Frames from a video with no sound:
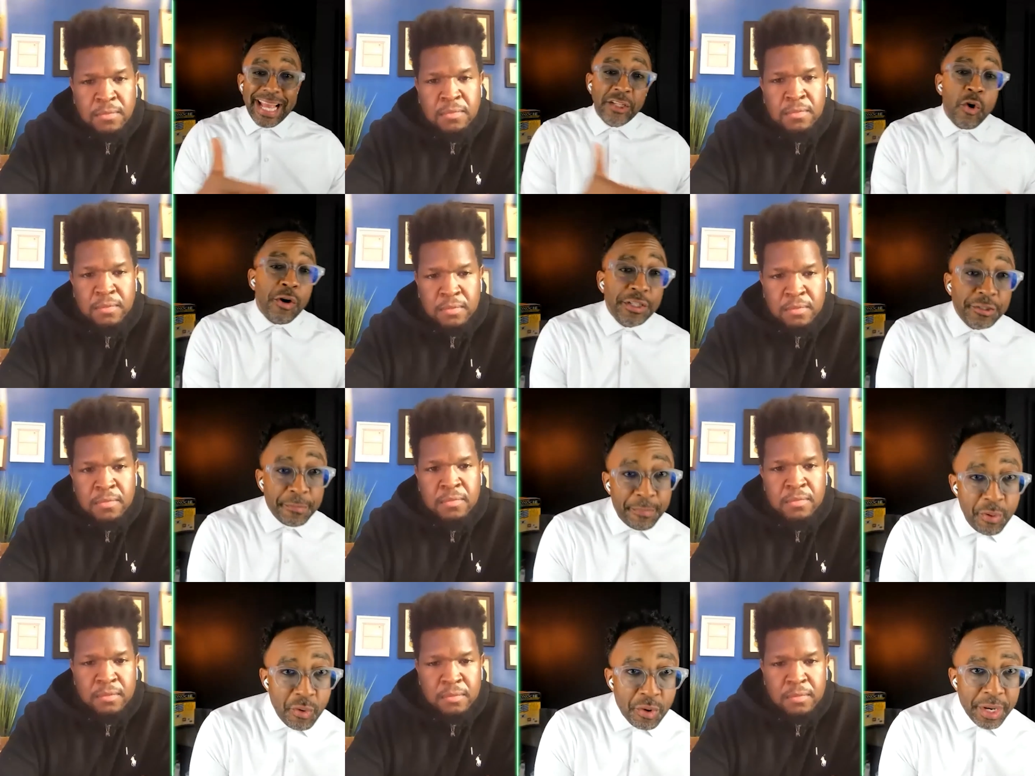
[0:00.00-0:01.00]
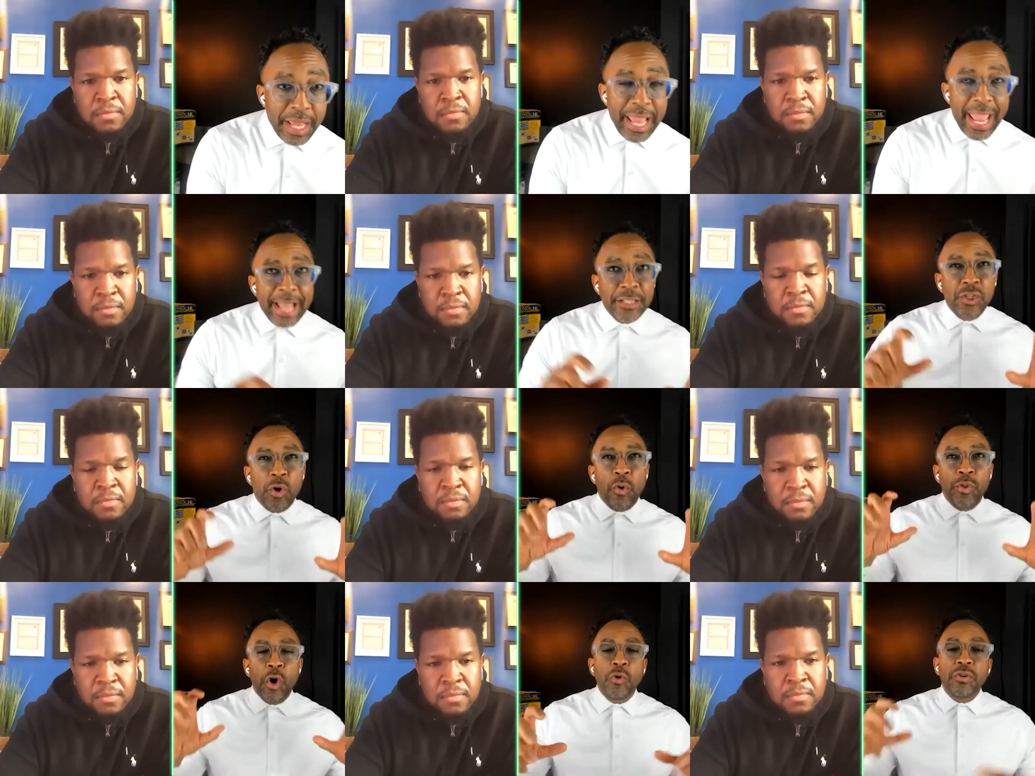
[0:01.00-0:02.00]
Speaker 1: that's going to support. And
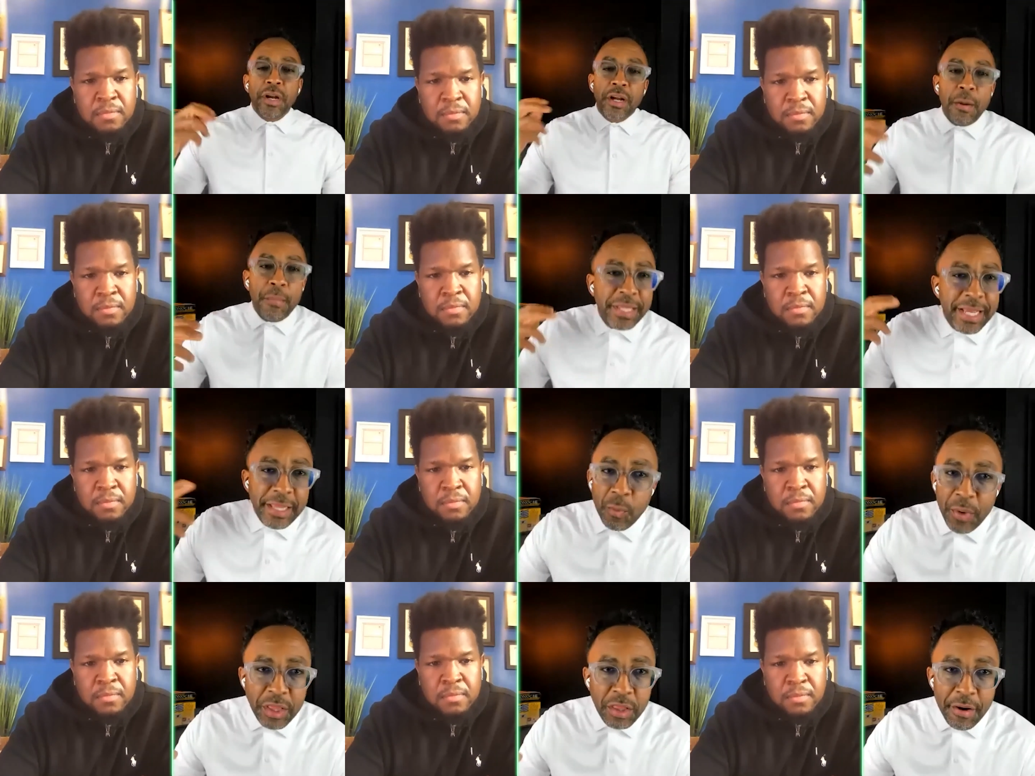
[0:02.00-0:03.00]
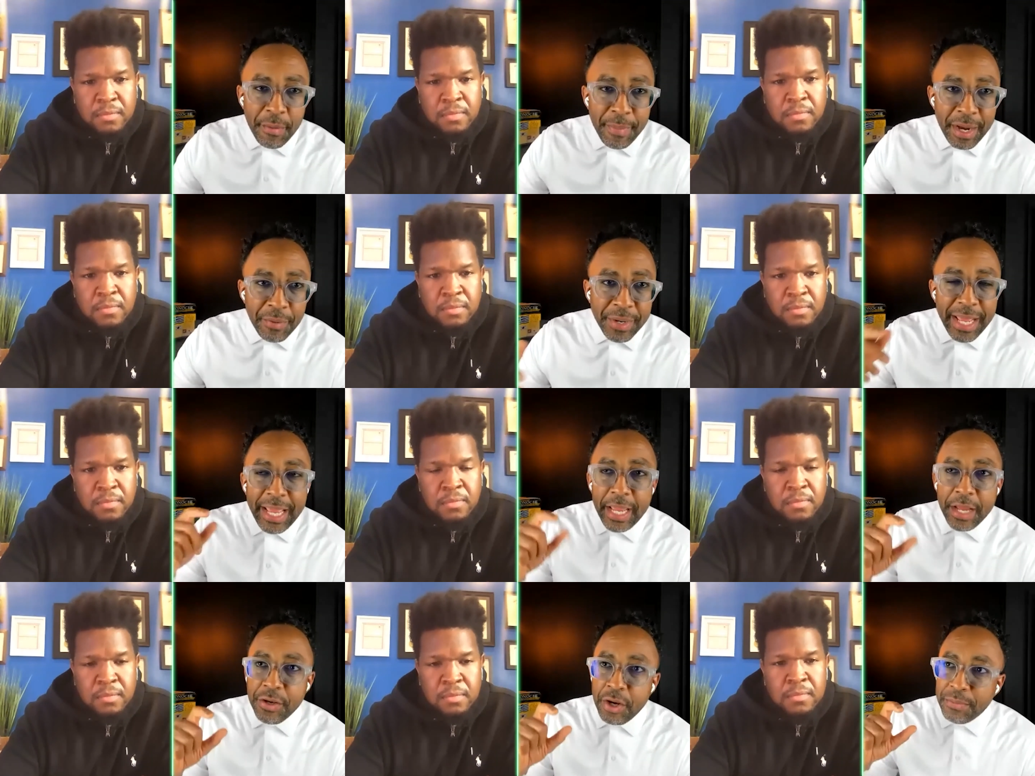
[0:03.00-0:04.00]
so those are a couple of things that we thought about
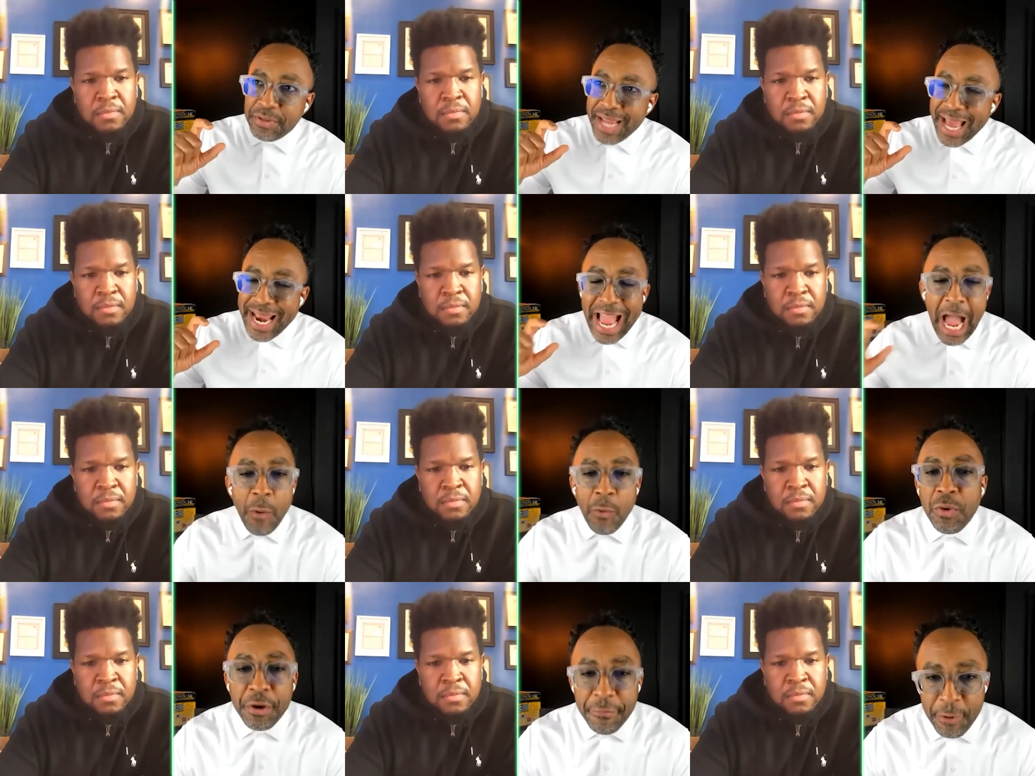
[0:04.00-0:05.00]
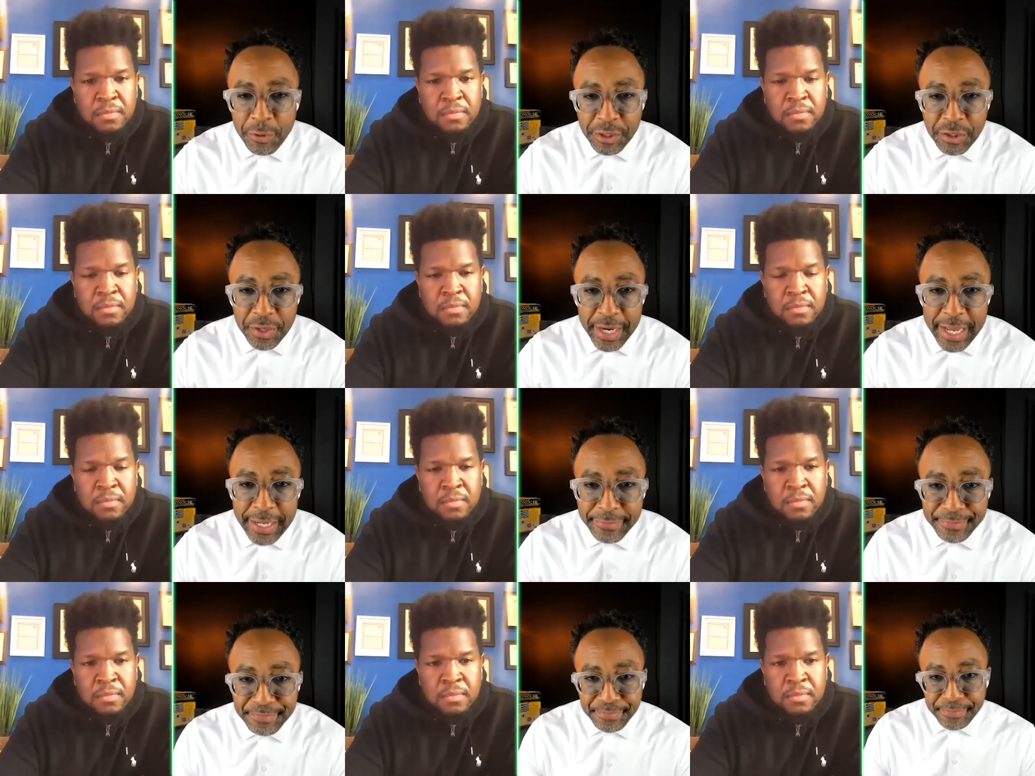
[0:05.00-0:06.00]
in terms of kind of
Speaker 2: how we wanted to focus on that.
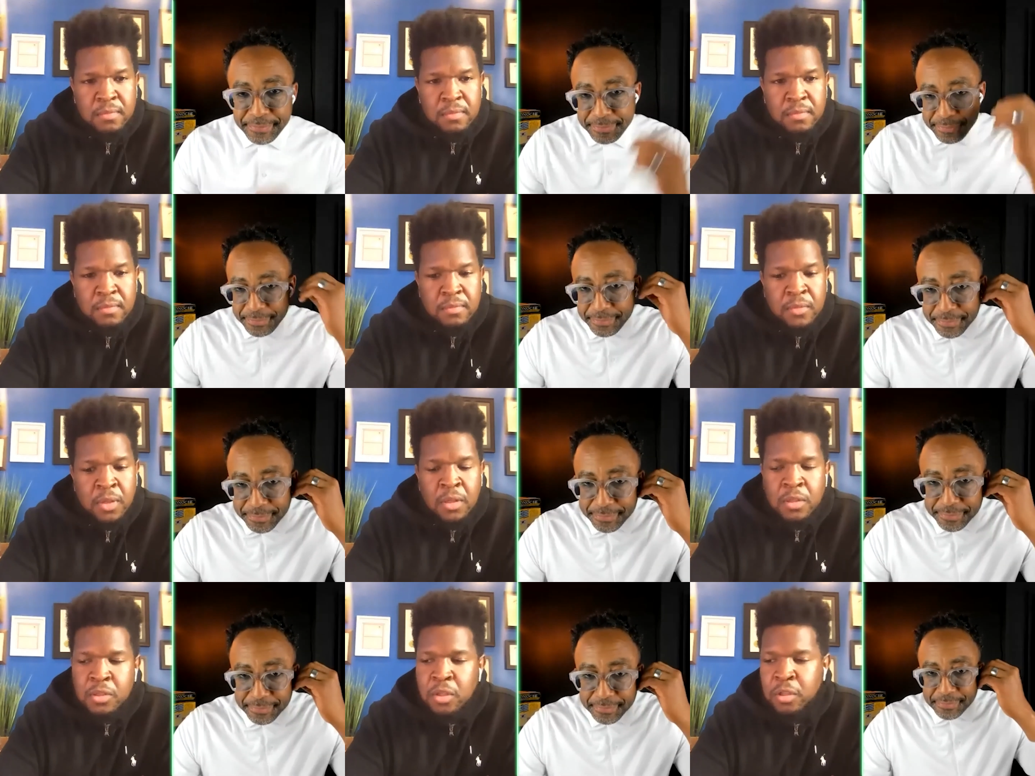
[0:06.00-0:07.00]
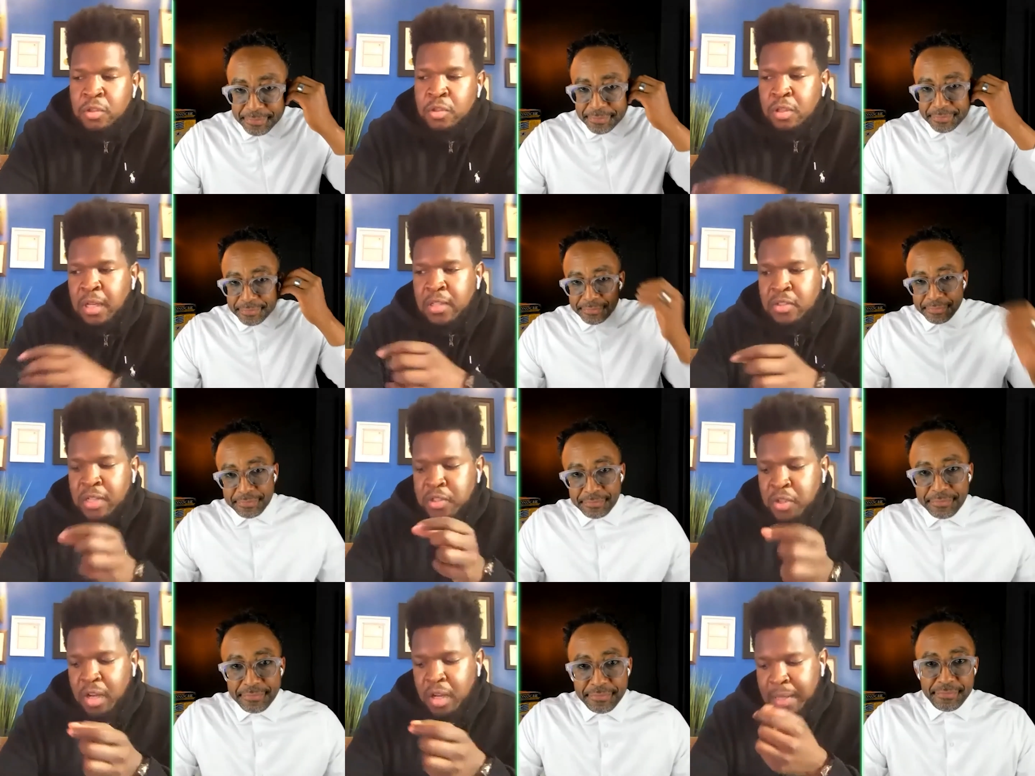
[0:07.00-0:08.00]
So you,
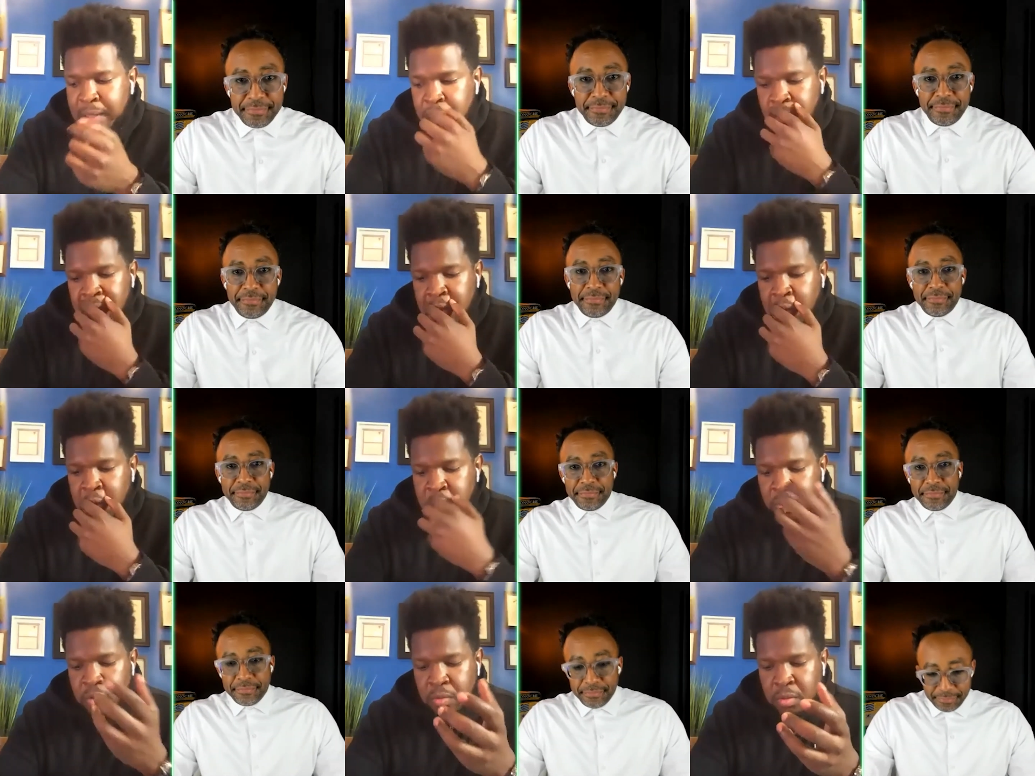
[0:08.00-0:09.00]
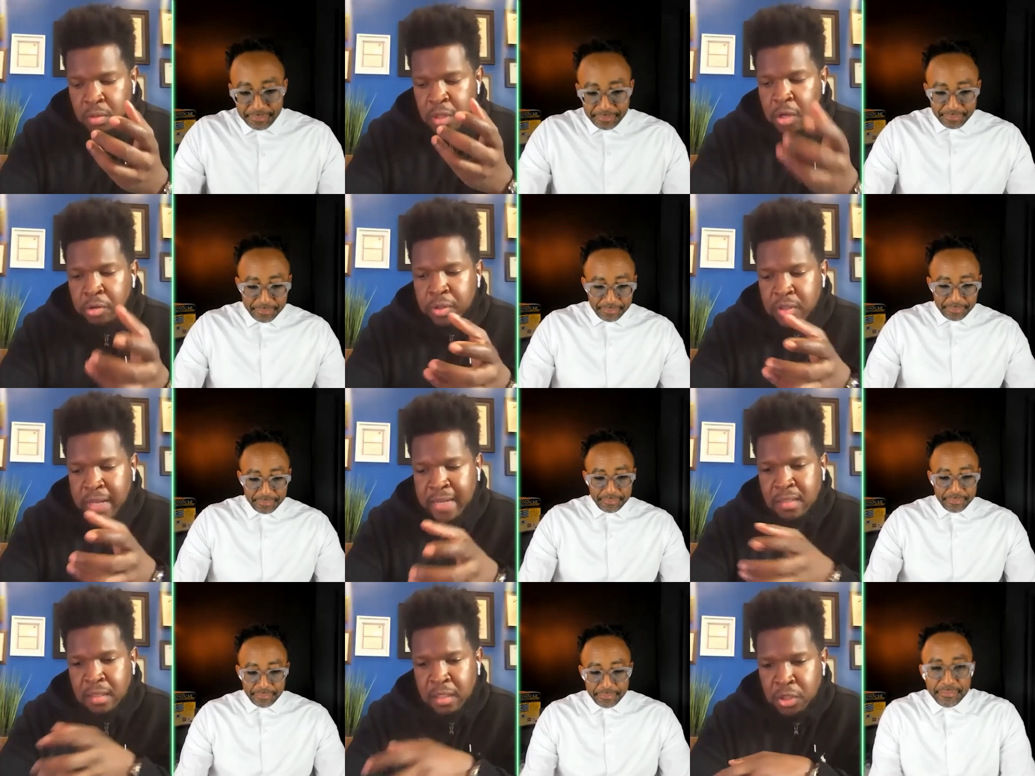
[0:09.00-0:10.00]
let's talk about your, what you
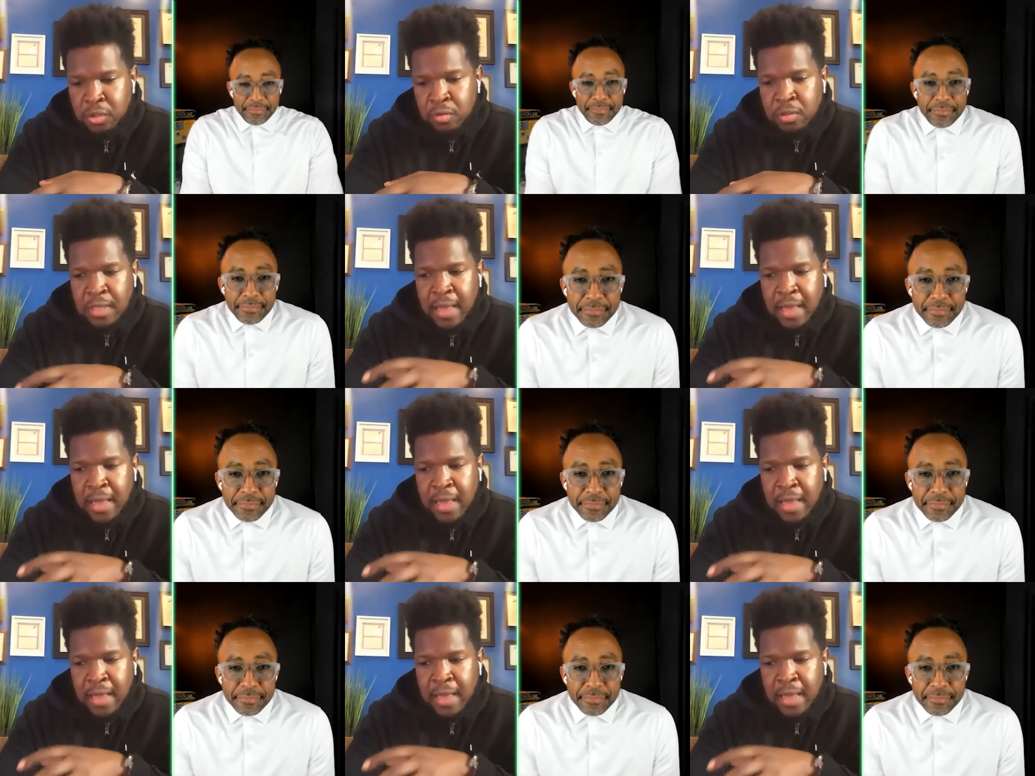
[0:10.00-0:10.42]
noticed as an issue